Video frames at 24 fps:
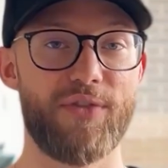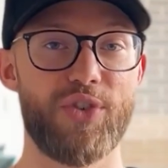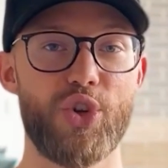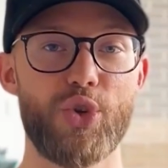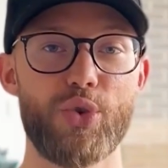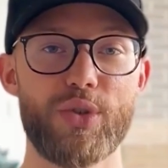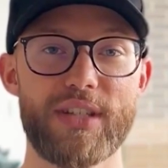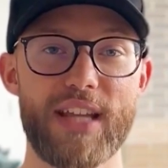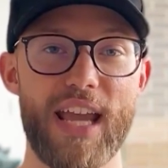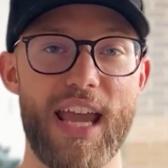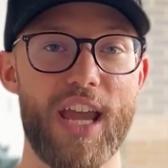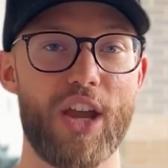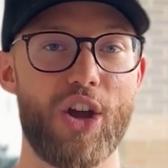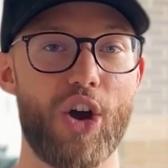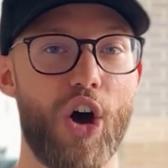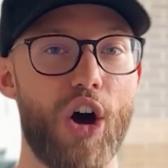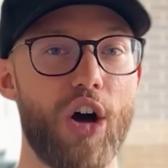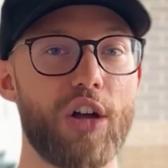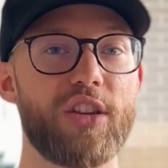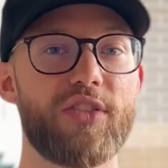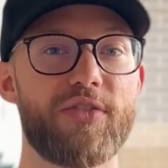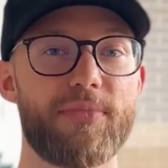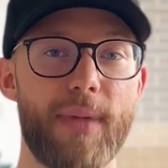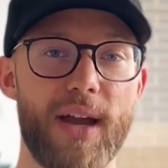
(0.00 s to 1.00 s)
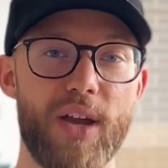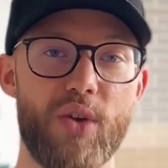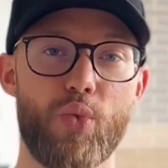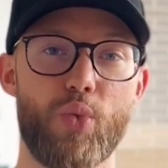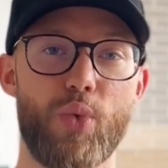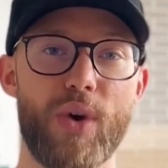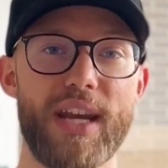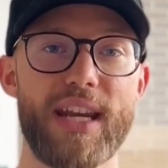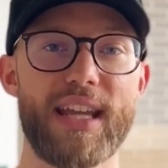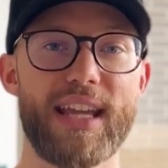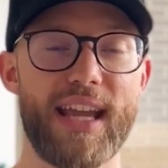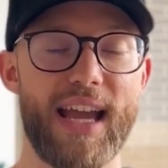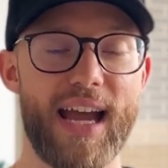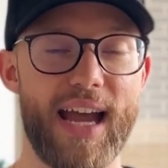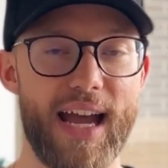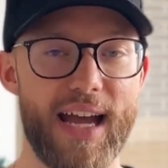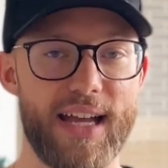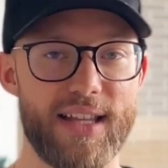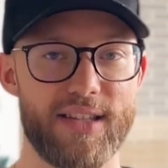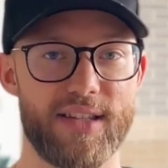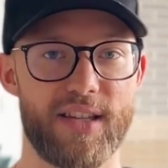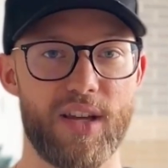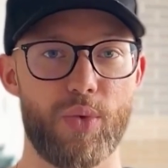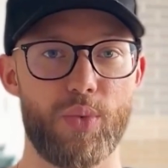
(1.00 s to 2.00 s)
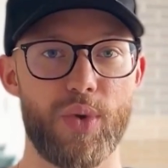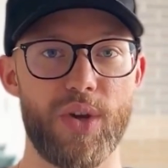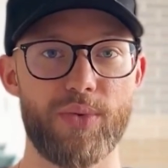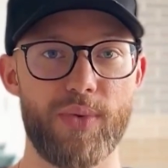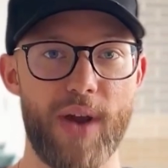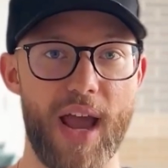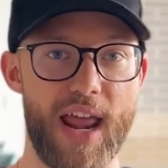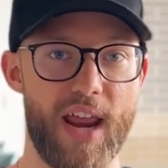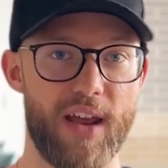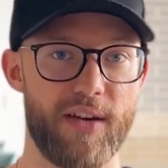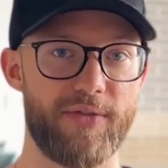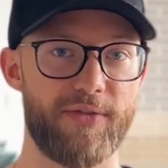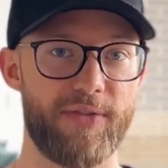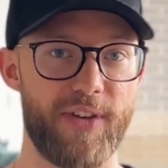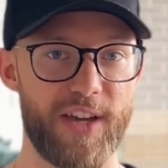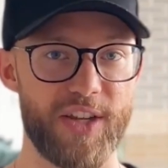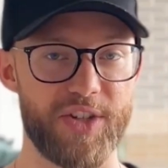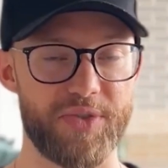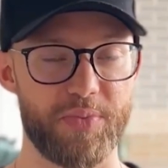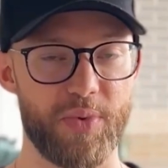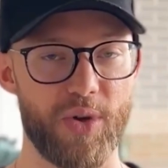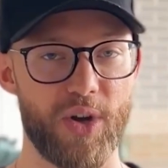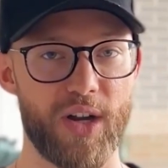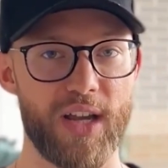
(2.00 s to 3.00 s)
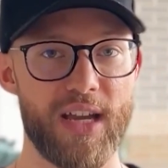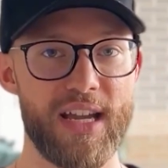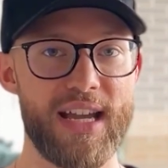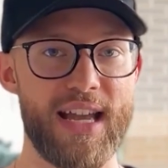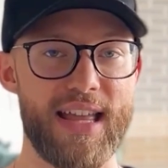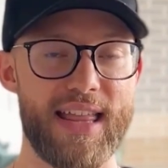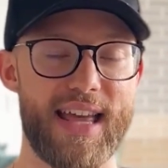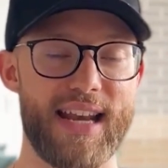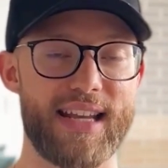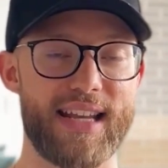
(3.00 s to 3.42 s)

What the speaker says: you take all of my winning ads that we ran on Facebook that